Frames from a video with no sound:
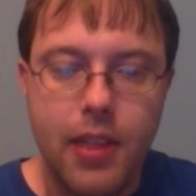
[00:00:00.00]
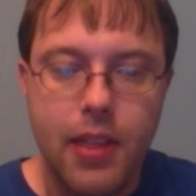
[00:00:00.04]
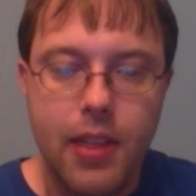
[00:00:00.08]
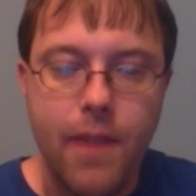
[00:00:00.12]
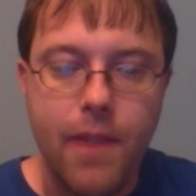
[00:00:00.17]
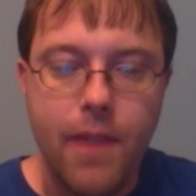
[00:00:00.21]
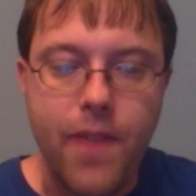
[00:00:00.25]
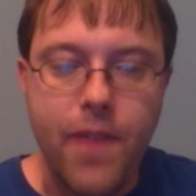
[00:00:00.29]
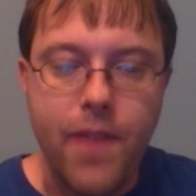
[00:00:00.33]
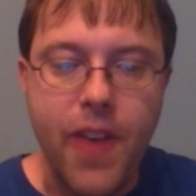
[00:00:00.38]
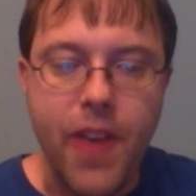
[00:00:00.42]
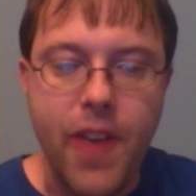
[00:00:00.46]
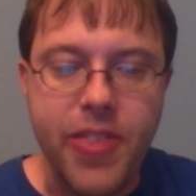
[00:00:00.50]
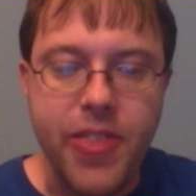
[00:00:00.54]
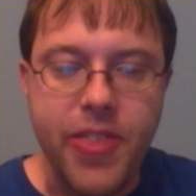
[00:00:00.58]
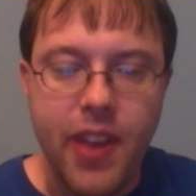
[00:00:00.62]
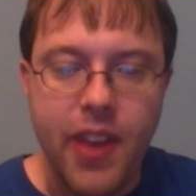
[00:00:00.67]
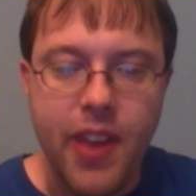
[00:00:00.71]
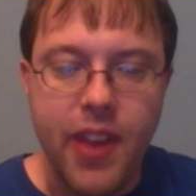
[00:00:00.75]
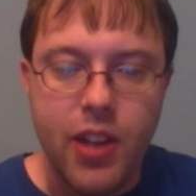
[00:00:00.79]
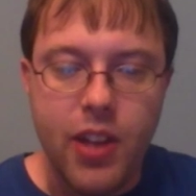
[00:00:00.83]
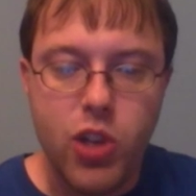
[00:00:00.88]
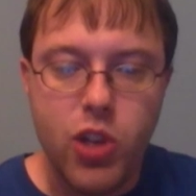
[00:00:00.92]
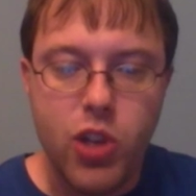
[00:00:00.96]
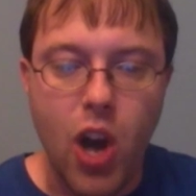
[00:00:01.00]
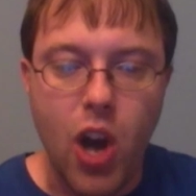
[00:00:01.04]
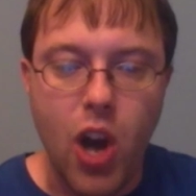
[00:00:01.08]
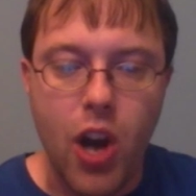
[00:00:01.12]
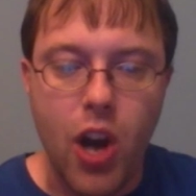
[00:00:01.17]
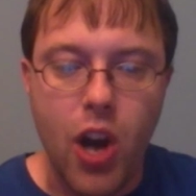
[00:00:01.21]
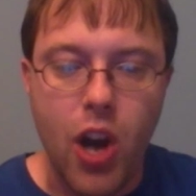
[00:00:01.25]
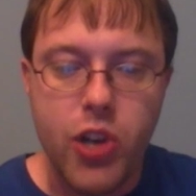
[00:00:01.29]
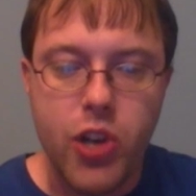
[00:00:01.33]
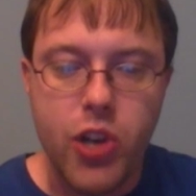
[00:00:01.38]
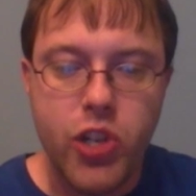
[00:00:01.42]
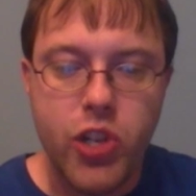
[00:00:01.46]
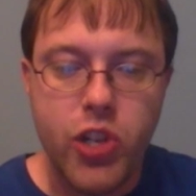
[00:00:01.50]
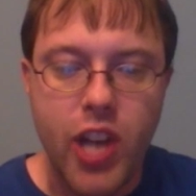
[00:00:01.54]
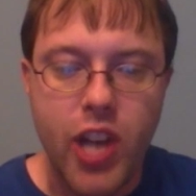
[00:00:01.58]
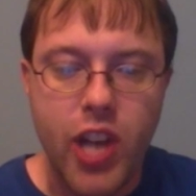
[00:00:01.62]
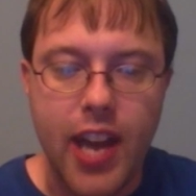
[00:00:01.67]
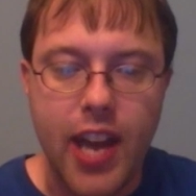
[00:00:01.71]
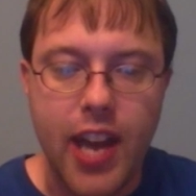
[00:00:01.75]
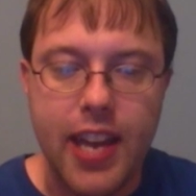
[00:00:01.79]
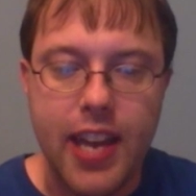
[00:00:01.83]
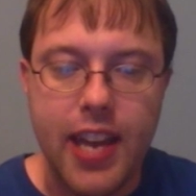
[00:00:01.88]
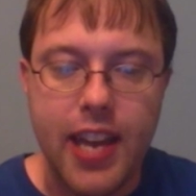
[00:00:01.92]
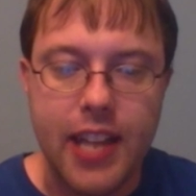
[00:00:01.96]
The fifth charge
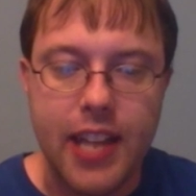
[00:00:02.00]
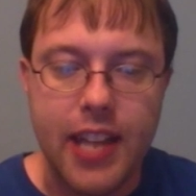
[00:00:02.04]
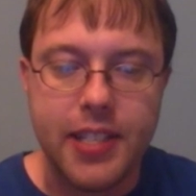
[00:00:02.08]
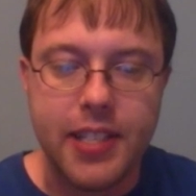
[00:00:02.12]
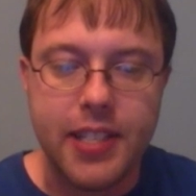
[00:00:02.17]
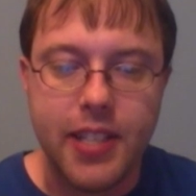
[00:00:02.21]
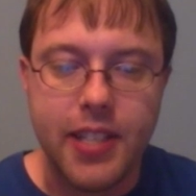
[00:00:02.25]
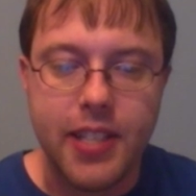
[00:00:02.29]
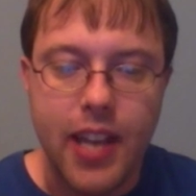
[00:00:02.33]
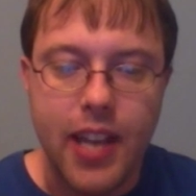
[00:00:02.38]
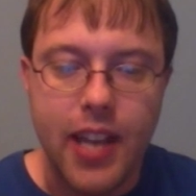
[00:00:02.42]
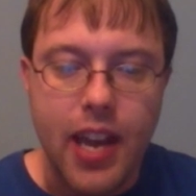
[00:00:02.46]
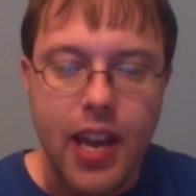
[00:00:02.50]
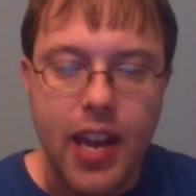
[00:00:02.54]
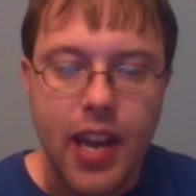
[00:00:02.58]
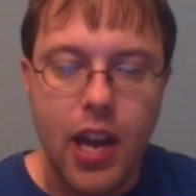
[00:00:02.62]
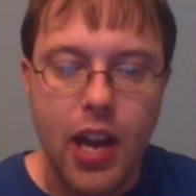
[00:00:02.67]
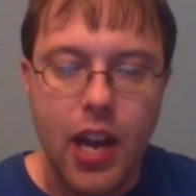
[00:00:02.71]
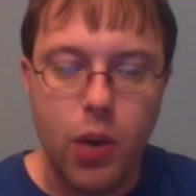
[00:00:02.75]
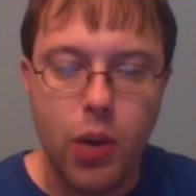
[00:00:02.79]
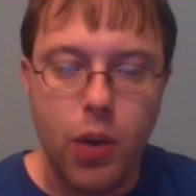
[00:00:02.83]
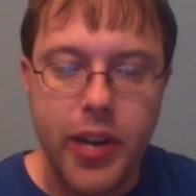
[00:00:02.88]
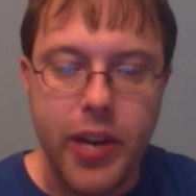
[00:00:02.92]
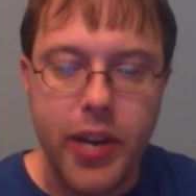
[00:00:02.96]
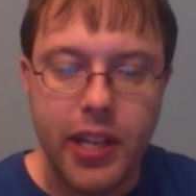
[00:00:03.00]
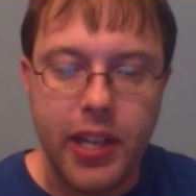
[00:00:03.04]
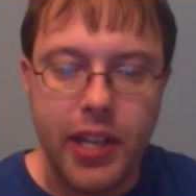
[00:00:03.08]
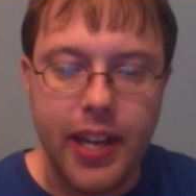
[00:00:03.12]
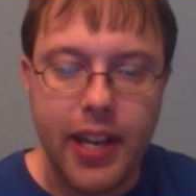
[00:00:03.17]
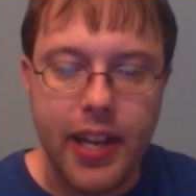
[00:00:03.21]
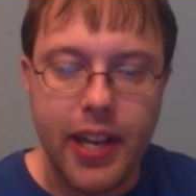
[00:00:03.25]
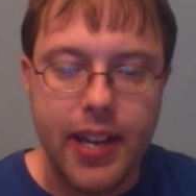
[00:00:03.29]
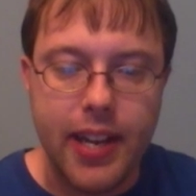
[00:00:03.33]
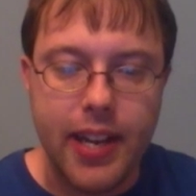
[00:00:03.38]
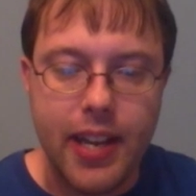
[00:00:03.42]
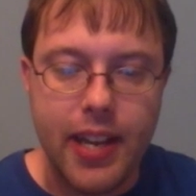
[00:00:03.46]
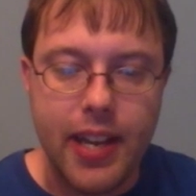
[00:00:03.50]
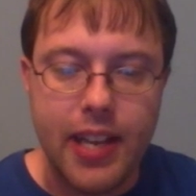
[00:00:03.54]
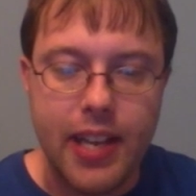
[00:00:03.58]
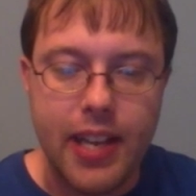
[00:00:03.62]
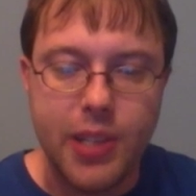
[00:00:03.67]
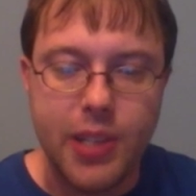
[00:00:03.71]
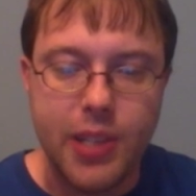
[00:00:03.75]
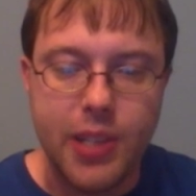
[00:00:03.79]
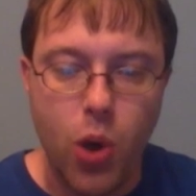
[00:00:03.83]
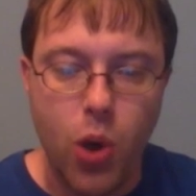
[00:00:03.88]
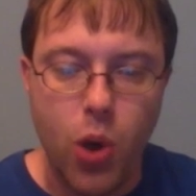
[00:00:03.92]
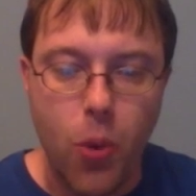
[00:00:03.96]
against Hillary Clinton
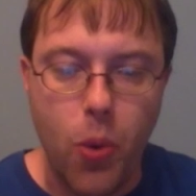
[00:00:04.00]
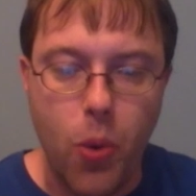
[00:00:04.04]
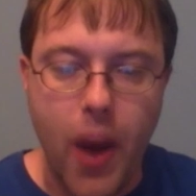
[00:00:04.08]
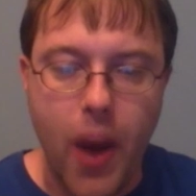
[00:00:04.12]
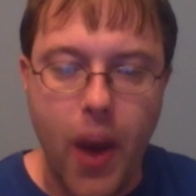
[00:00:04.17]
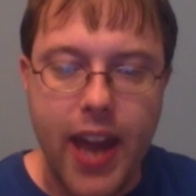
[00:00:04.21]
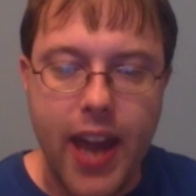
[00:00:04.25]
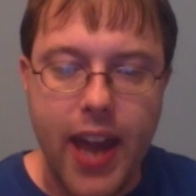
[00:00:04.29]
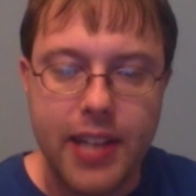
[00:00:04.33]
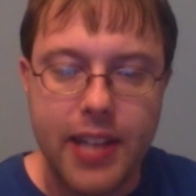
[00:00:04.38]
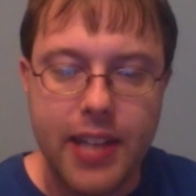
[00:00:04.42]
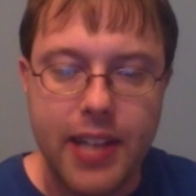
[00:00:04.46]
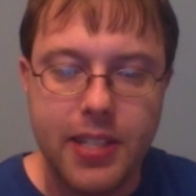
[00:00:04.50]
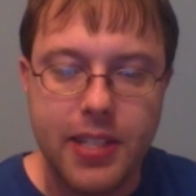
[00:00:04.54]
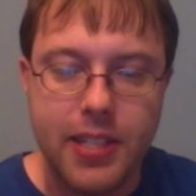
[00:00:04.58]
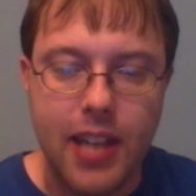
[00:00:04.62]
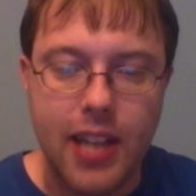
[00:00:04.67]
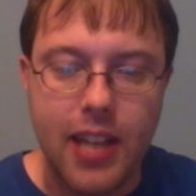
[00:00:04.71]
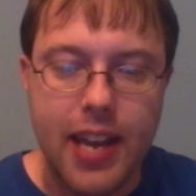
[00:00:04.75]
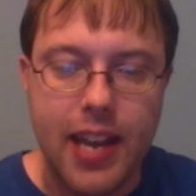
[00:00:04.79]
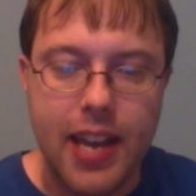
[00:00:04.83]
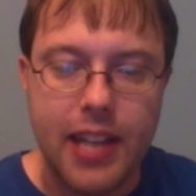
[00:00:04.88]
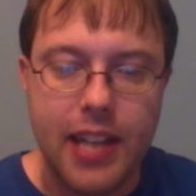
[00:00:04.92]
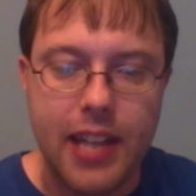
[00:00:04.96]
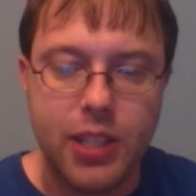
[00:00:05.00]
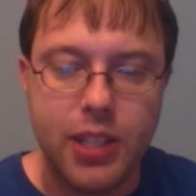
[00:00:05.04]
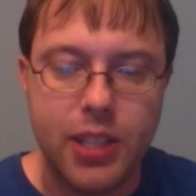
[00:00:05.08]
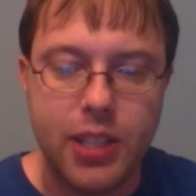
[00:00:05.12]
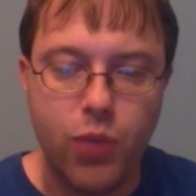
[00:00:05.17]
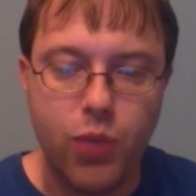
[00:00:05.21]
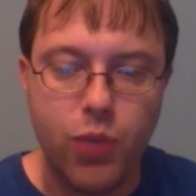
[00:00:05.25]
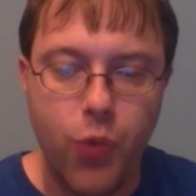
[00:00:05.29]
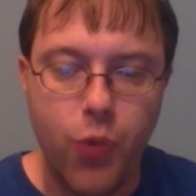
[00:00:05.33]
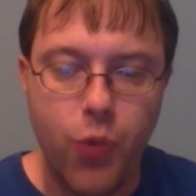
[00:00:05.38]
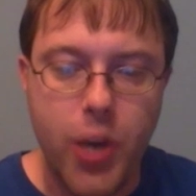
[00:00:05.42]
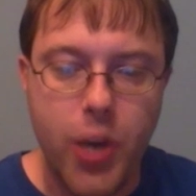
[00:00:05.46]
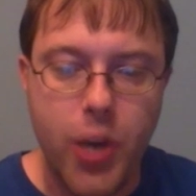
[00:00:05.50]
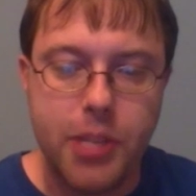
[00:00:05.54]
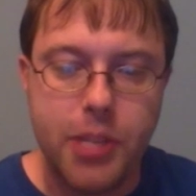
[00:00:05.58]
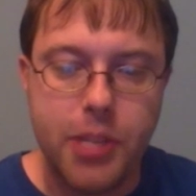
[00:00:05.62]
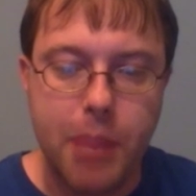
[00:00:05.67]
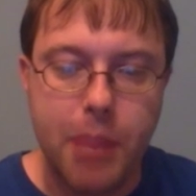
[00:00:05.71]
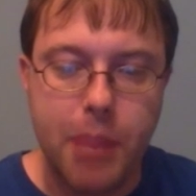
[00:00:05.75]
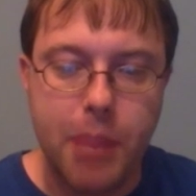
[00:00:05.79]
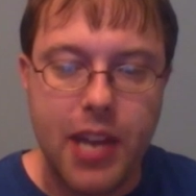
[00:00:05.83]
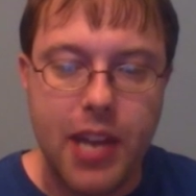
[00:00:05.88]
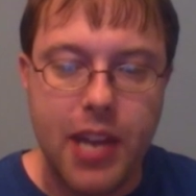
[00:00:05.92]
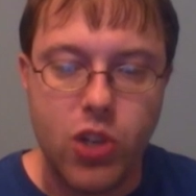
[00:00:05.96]
is her raids against free
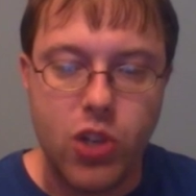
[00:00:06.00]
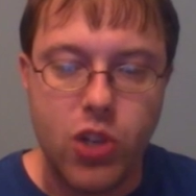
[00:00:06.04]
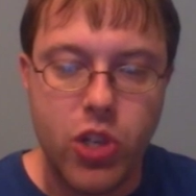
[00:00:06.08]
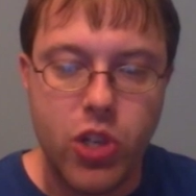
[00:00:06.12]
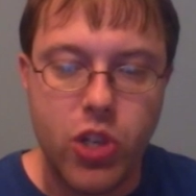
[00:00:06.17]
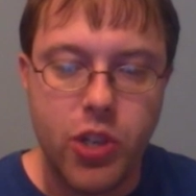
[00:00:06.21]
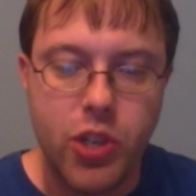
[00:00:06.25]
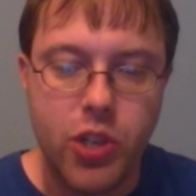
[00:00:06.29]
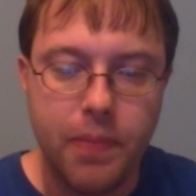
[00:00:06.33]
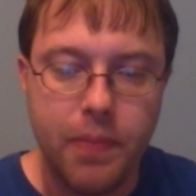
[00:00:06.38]
speech.